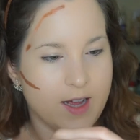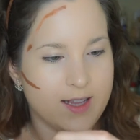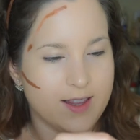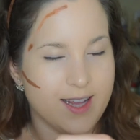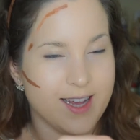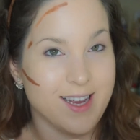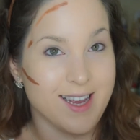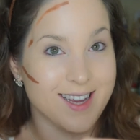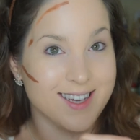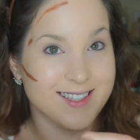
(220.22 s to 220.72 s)
I
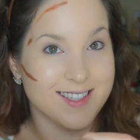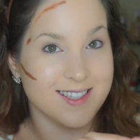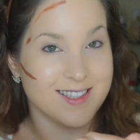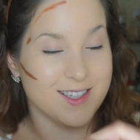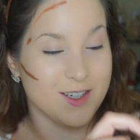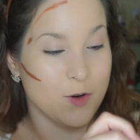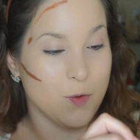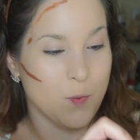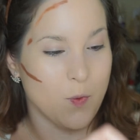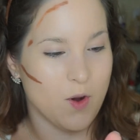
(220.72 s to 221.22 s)
like because
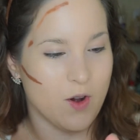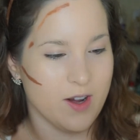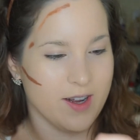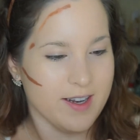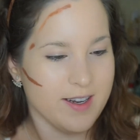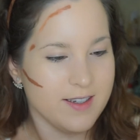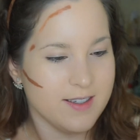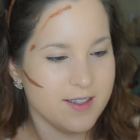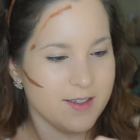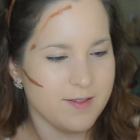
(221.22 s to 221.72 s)
it's in a
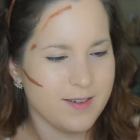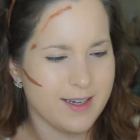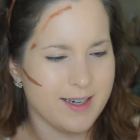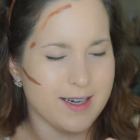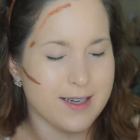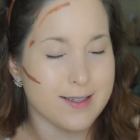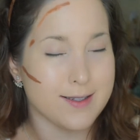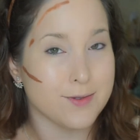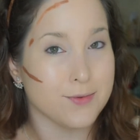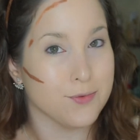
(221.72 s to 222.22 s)
wand
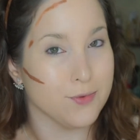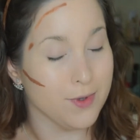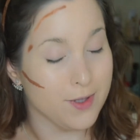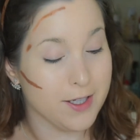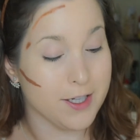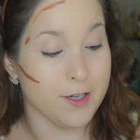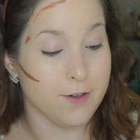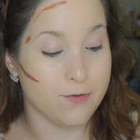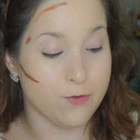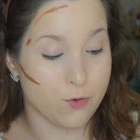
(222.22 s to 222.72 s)
and it's
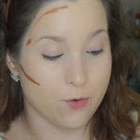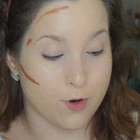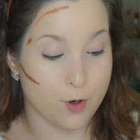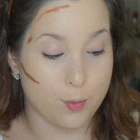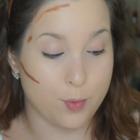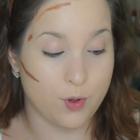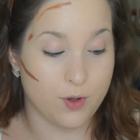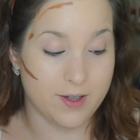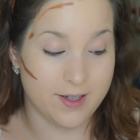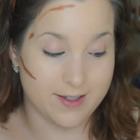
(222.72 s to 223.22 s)
really
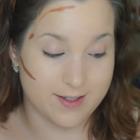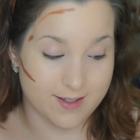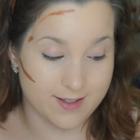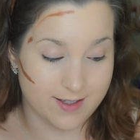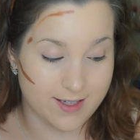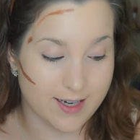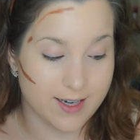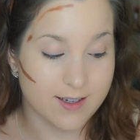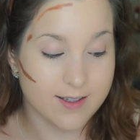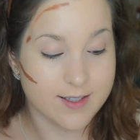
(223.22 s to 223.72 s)
affordable. It's
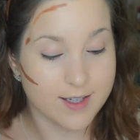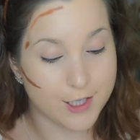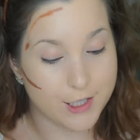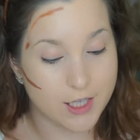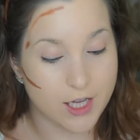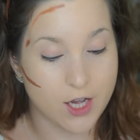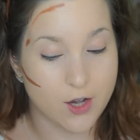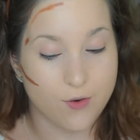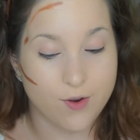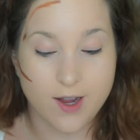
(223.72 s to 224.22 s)
NYX
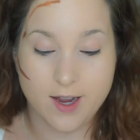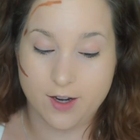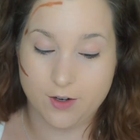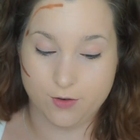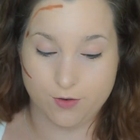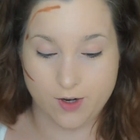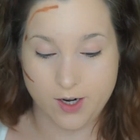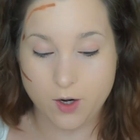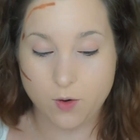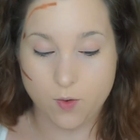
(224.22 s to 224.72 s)
Hello
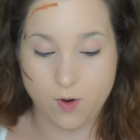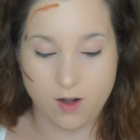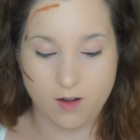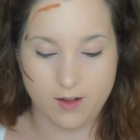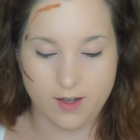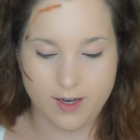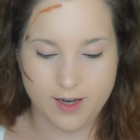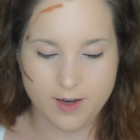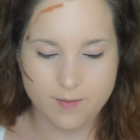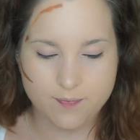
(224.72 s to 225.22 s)
in great
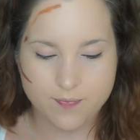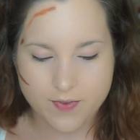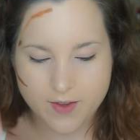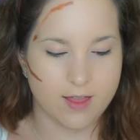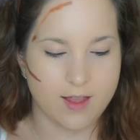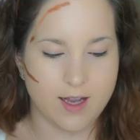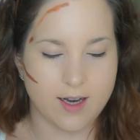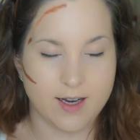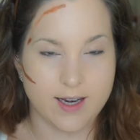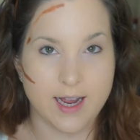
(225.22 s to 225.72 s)
quality.
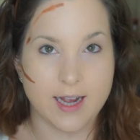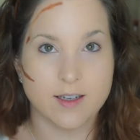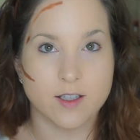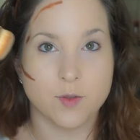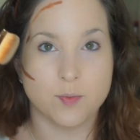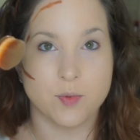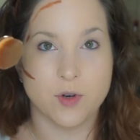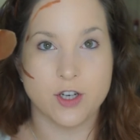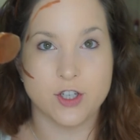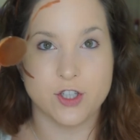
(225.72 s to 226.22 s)
The
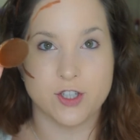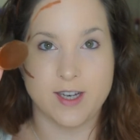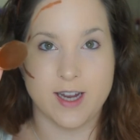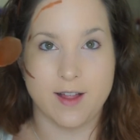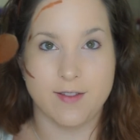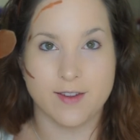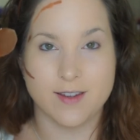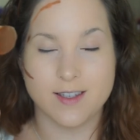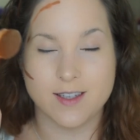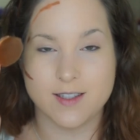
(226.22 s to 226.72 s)
next brush
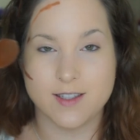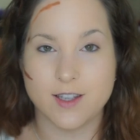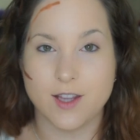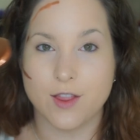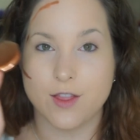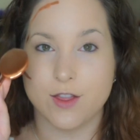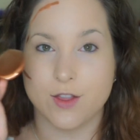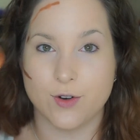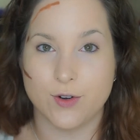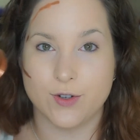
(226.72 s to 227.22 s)
down, this is
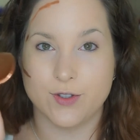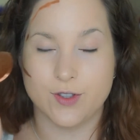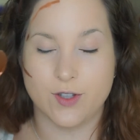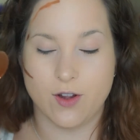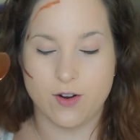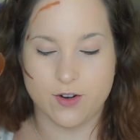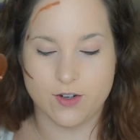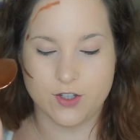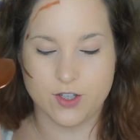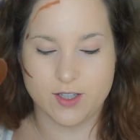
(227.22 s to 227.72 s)
the third
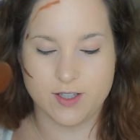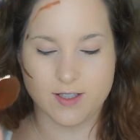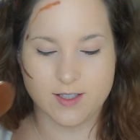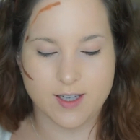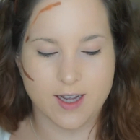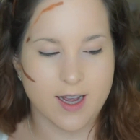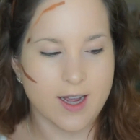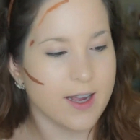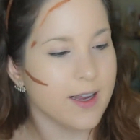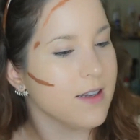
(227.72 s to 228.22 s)
largest
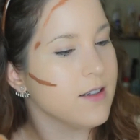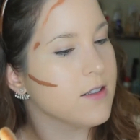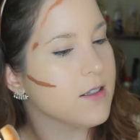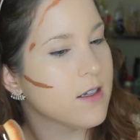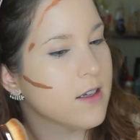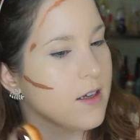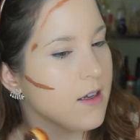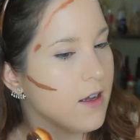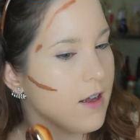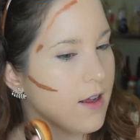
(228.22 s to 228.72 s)

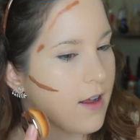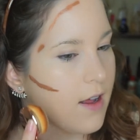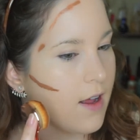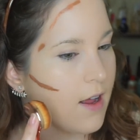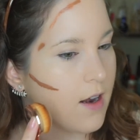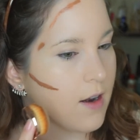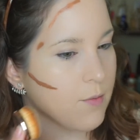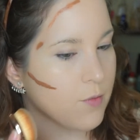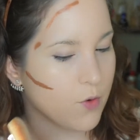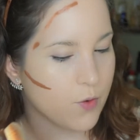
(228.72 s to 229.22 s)
size,
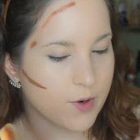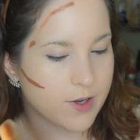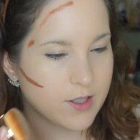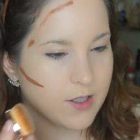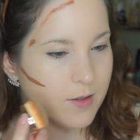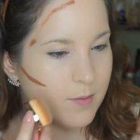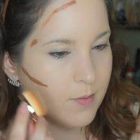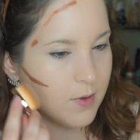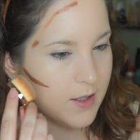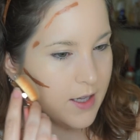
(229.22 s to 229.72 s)
and I'm
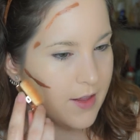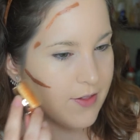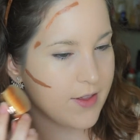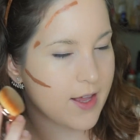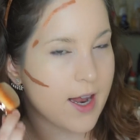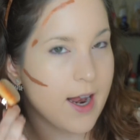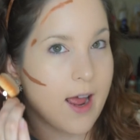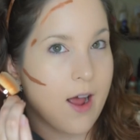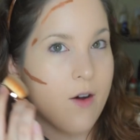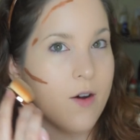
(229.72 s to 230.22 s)
going to blend
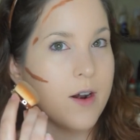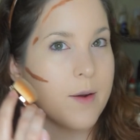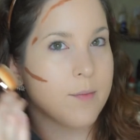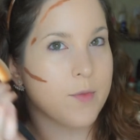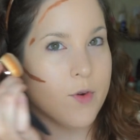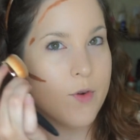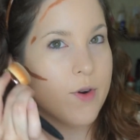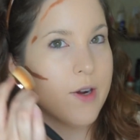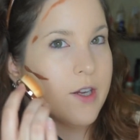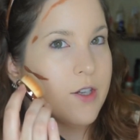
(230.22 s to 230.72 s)
that out and
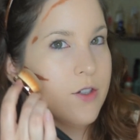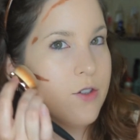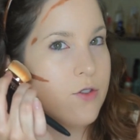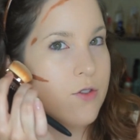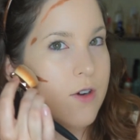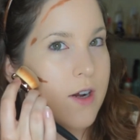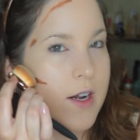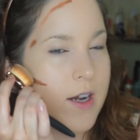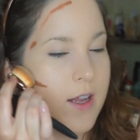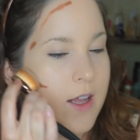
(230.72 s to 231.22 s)
I'm going to
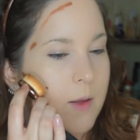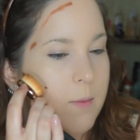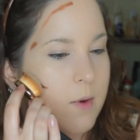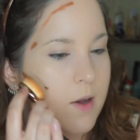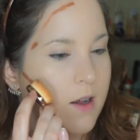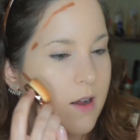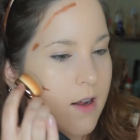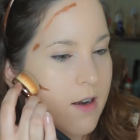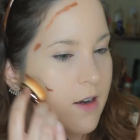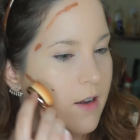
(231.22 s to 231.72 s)
try to keep
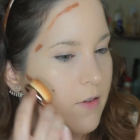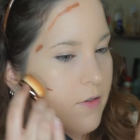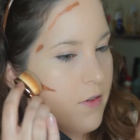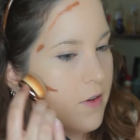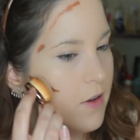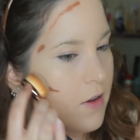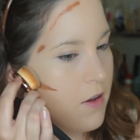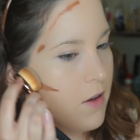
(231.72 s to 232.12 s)
it kind of